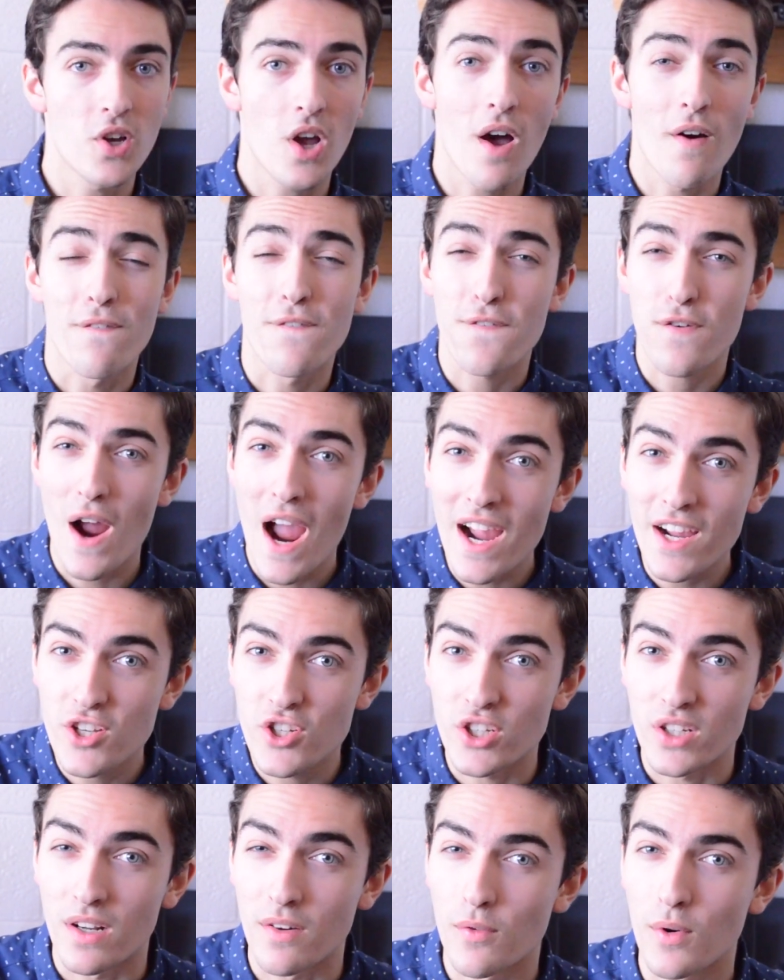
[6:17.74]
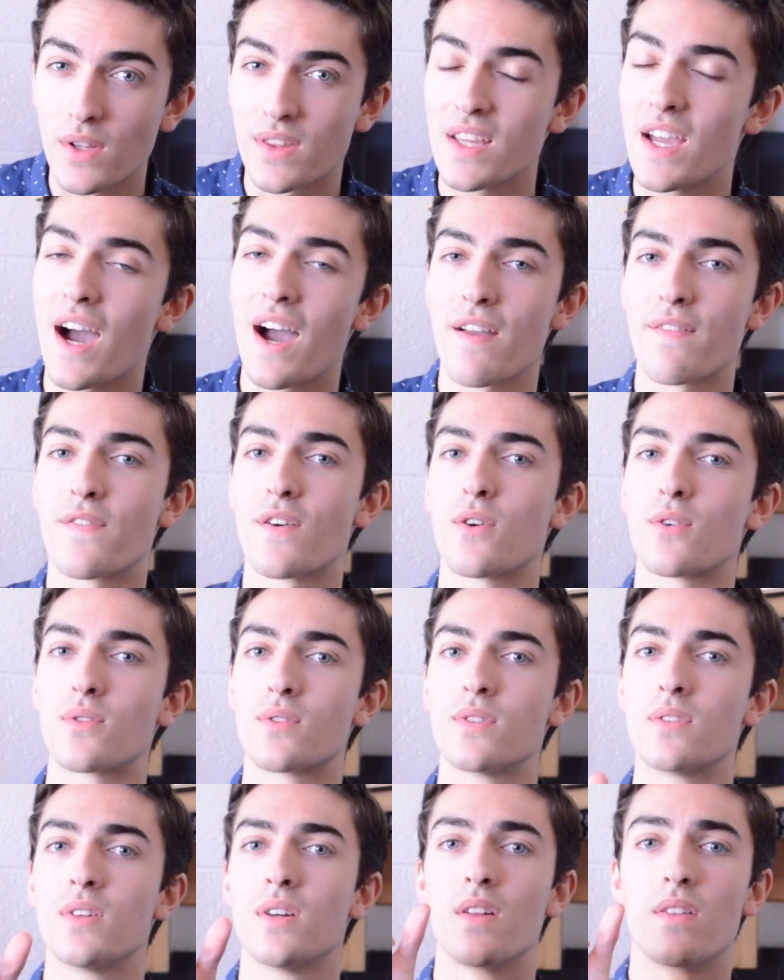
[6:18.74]
a fraction of what the
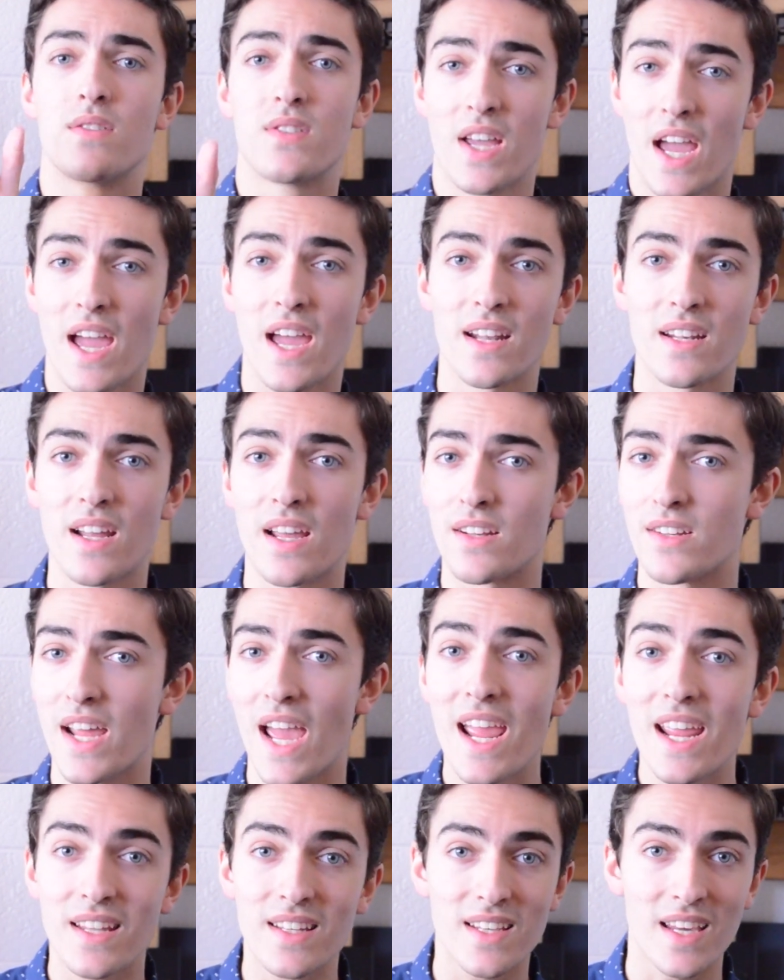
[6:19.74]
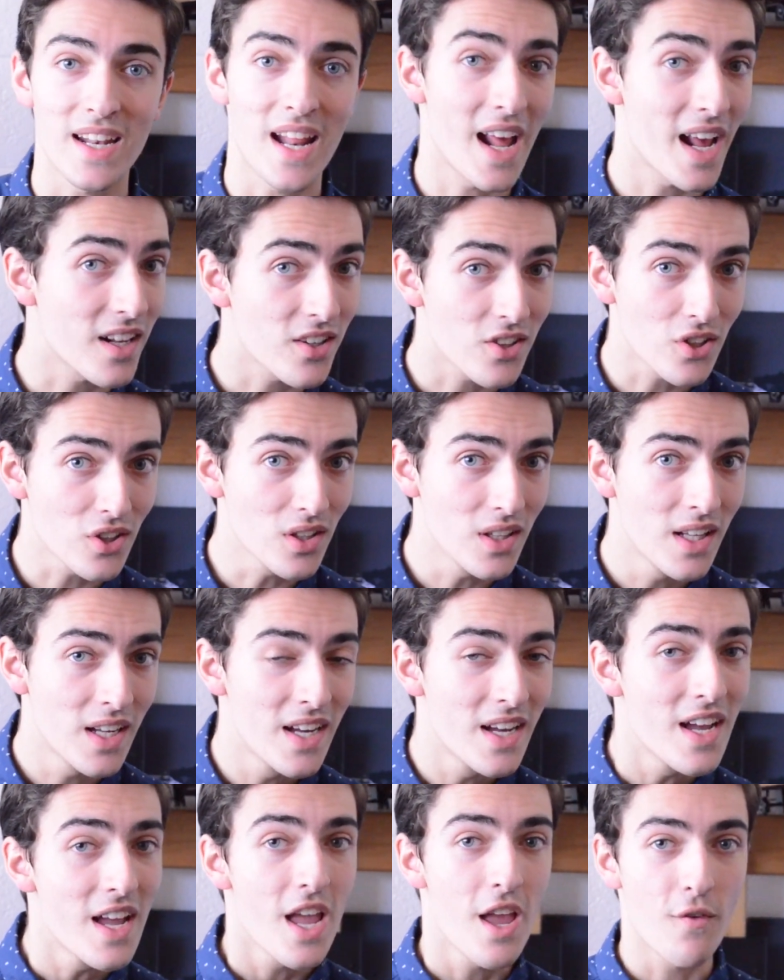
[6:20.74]
iPhone 10 and 8 can handle.
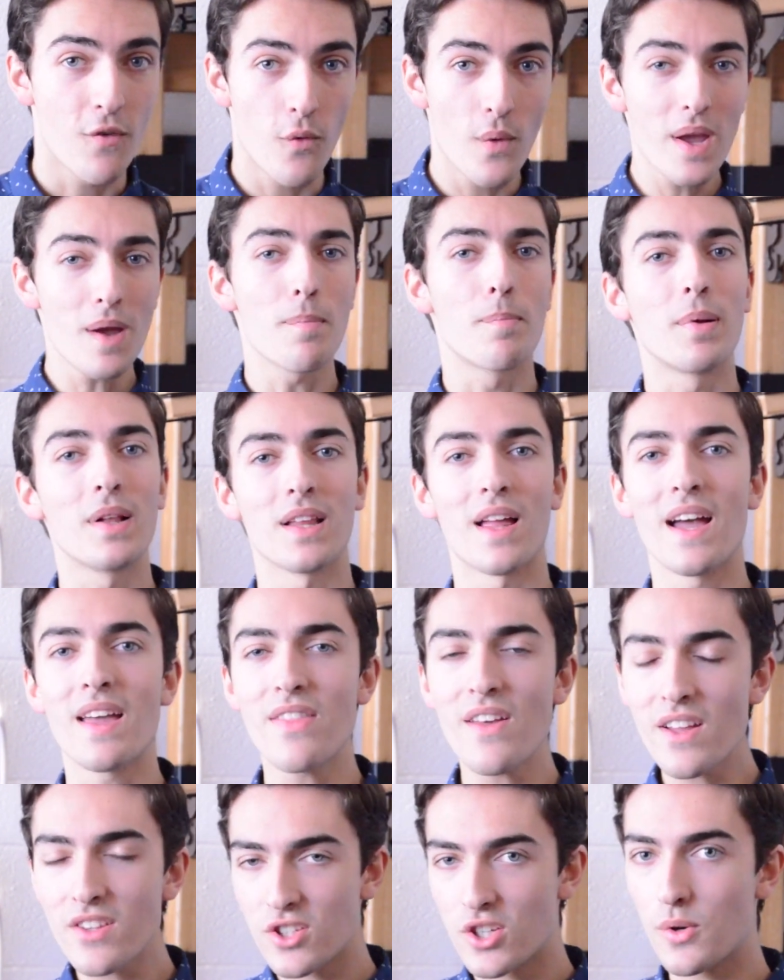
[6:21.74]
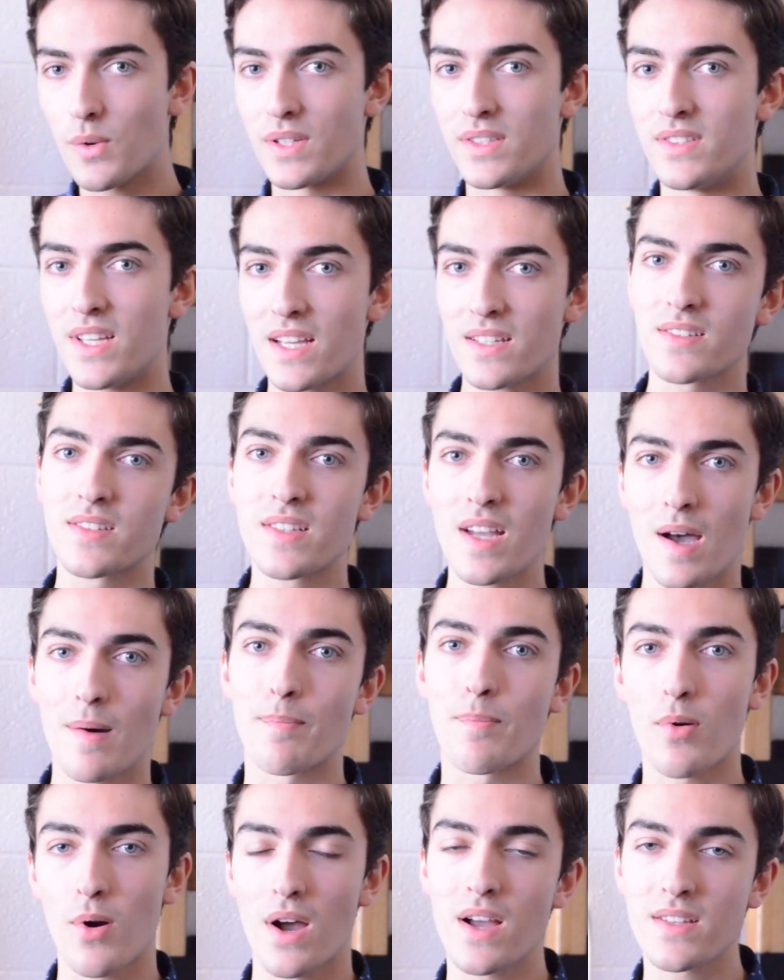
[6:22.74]
If we apply that to a
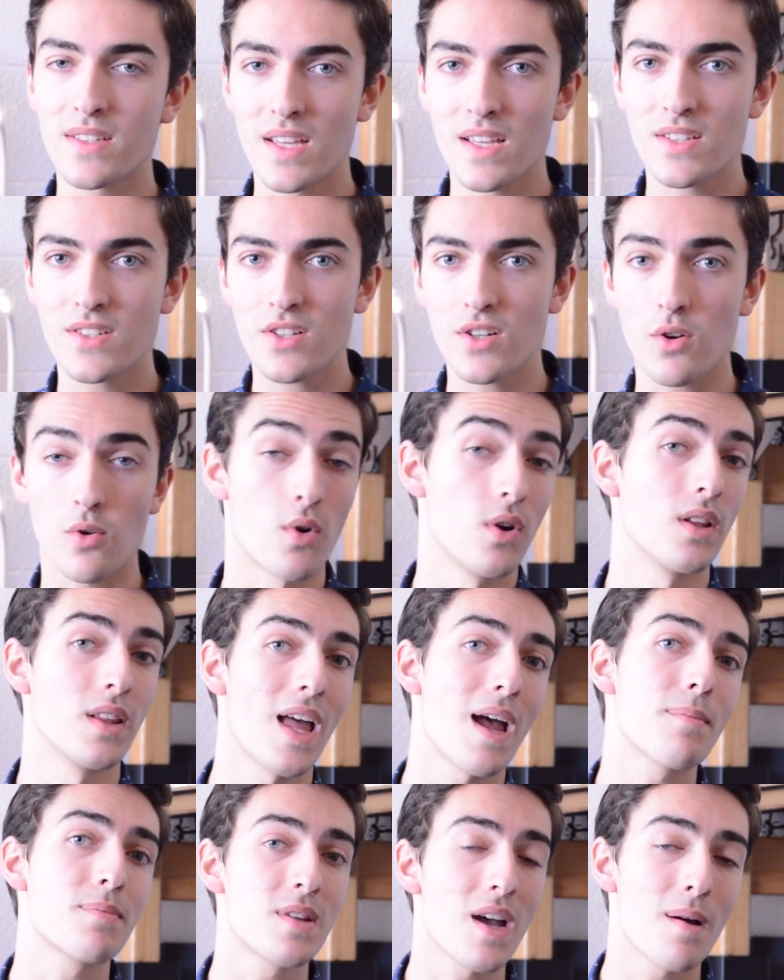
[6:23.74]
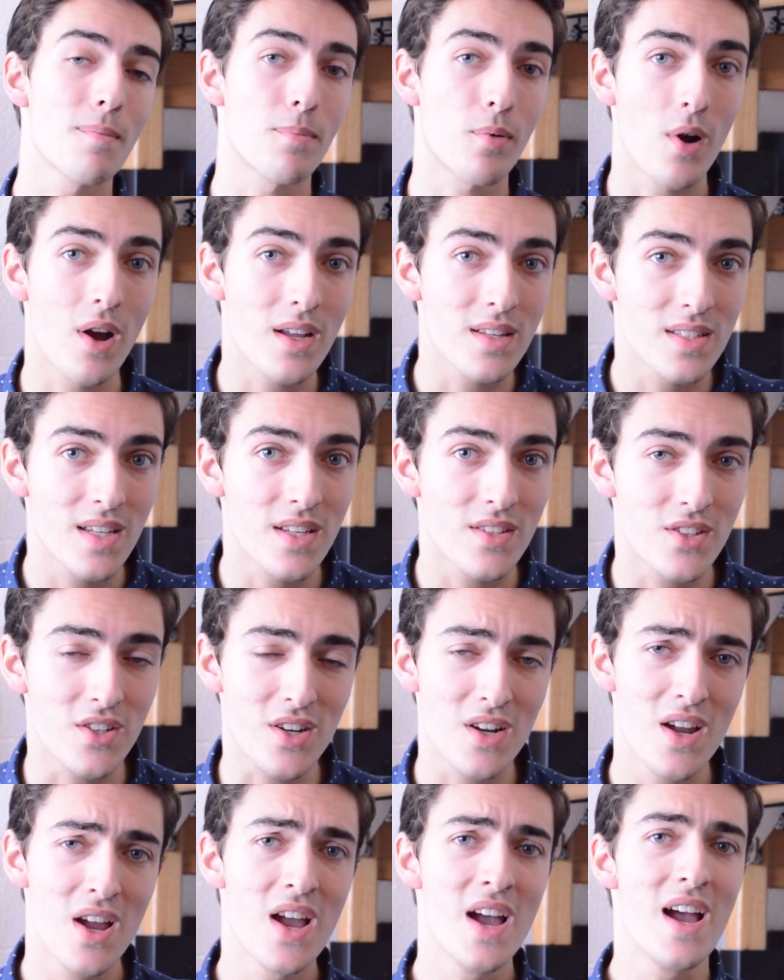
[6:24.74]
desktop processor or a laptop
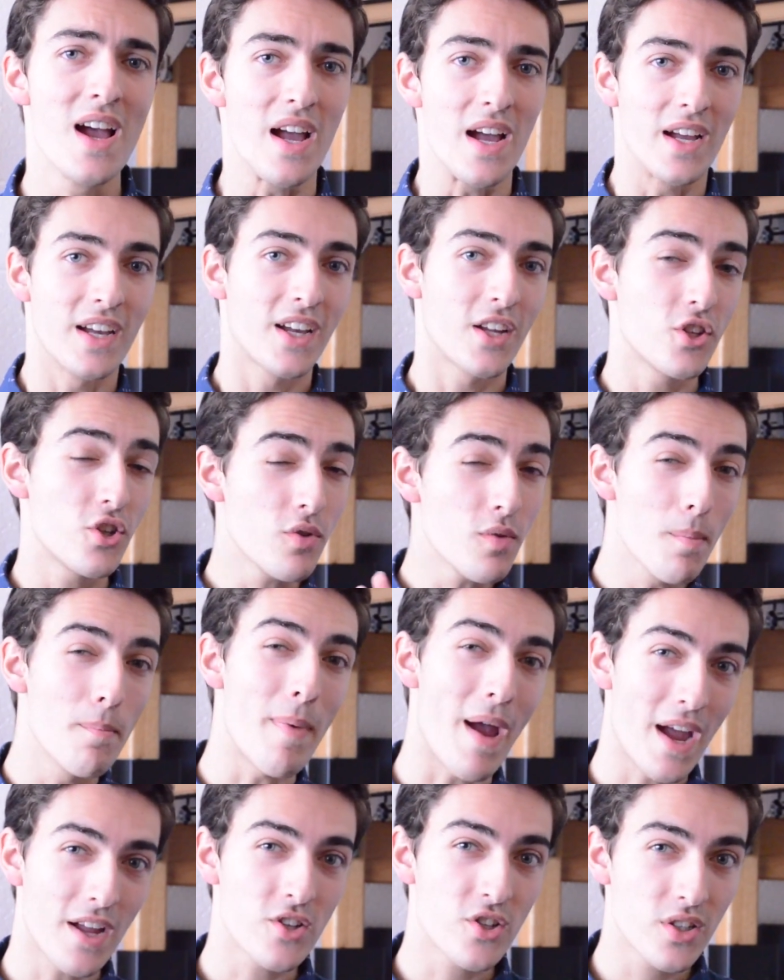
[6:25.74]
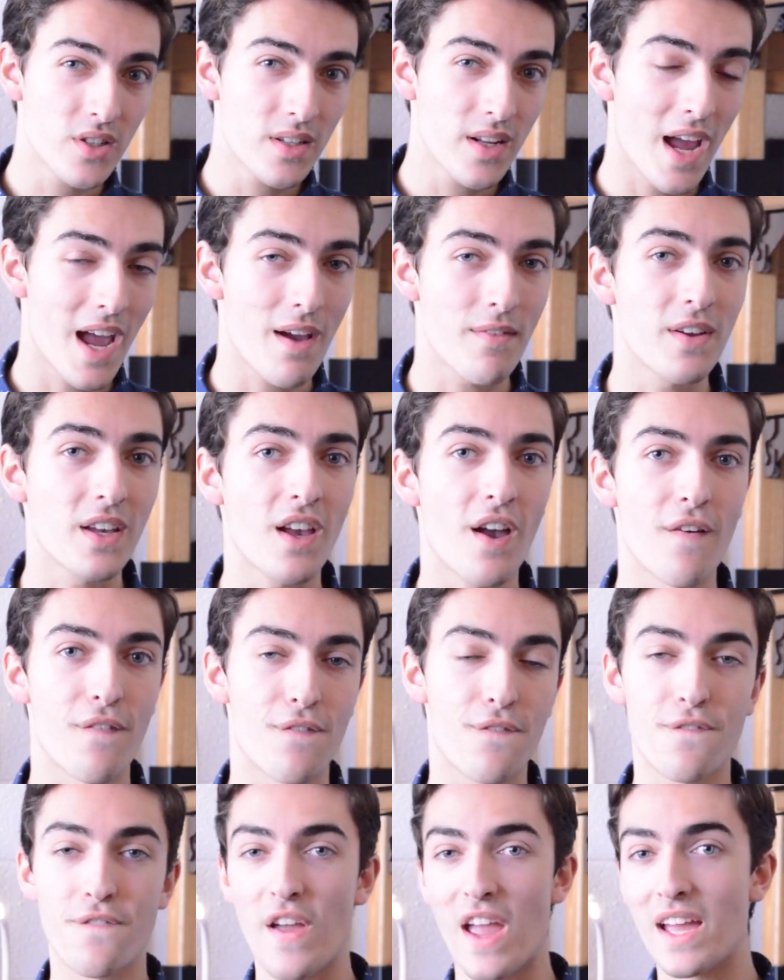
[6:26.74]
processor, could you imagine having a
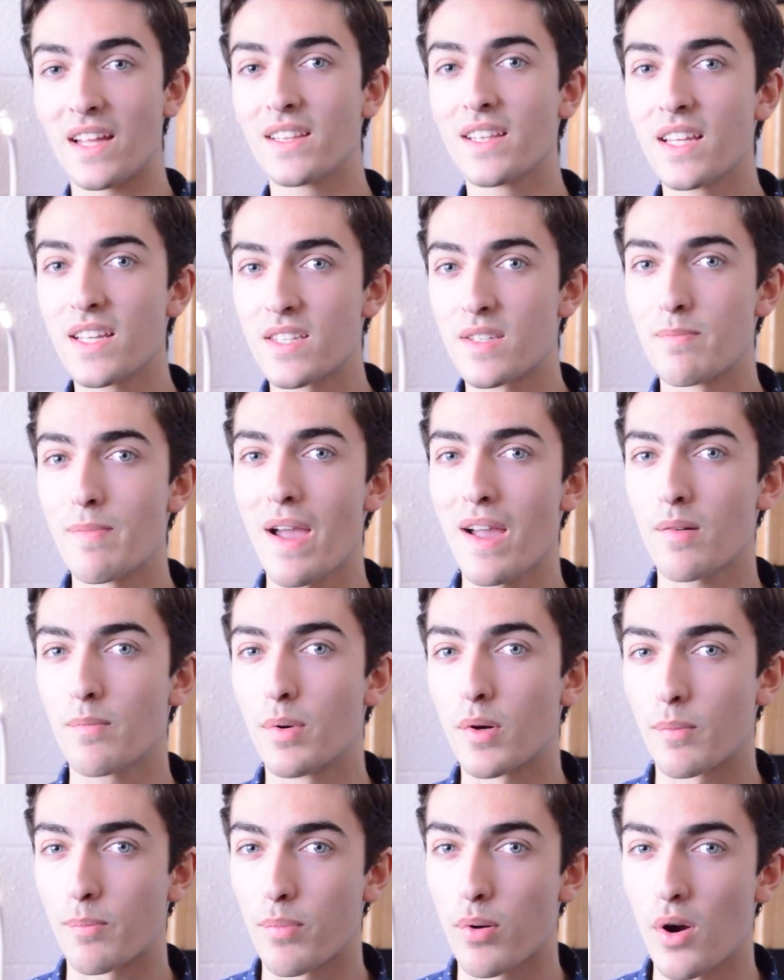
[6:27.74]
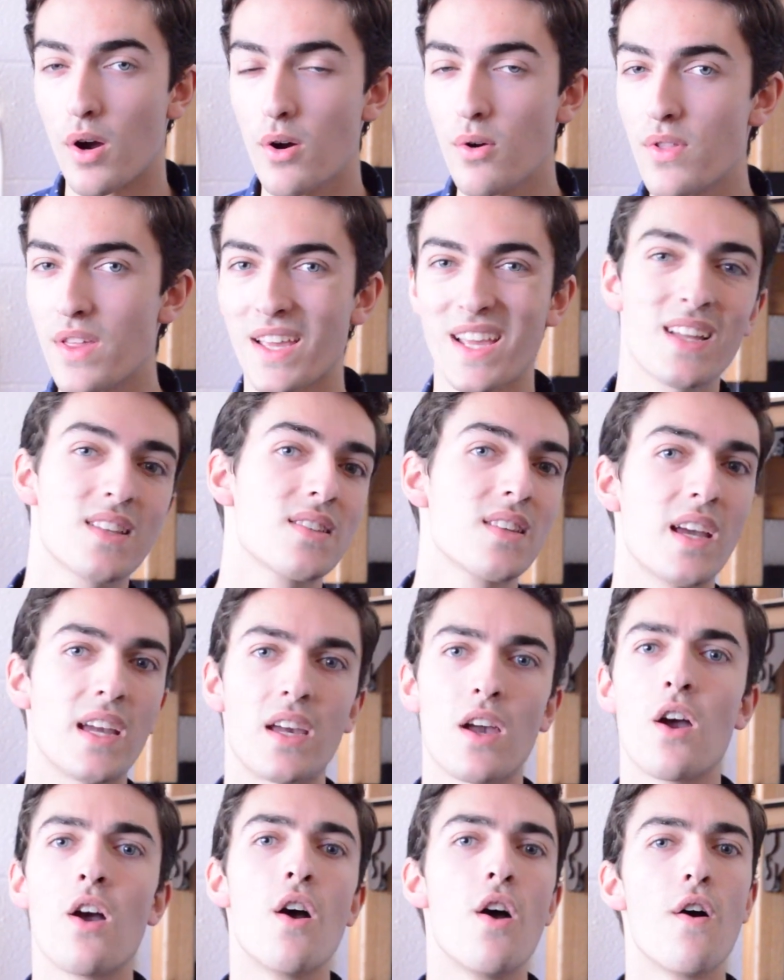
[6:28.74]
fanless MacBook Pro that gets
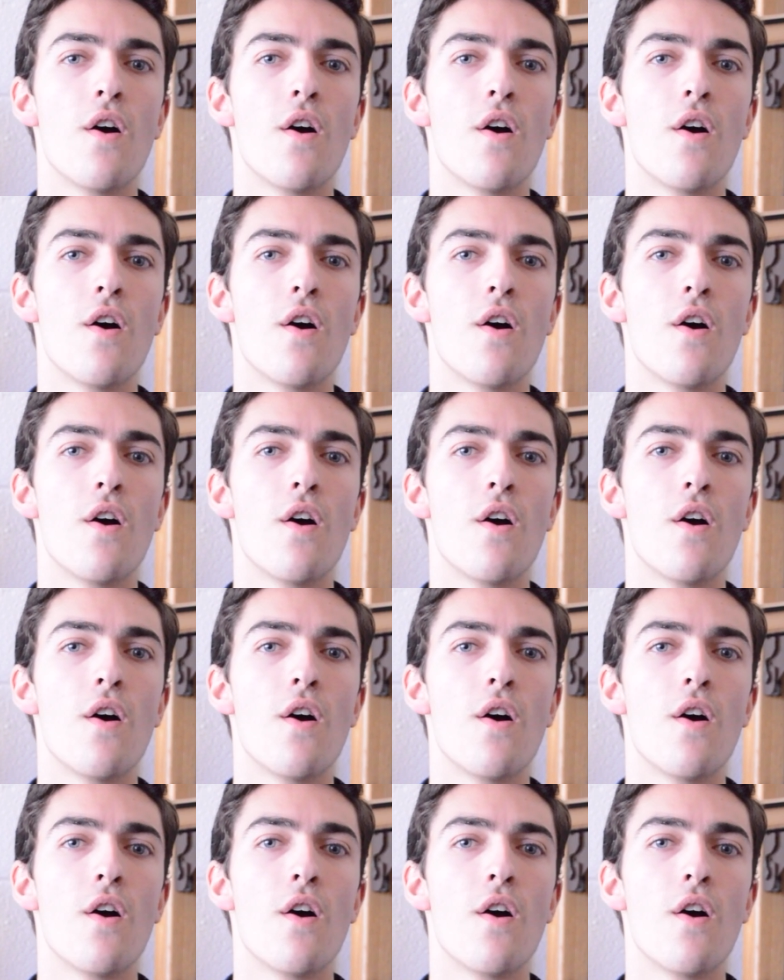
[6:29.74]
like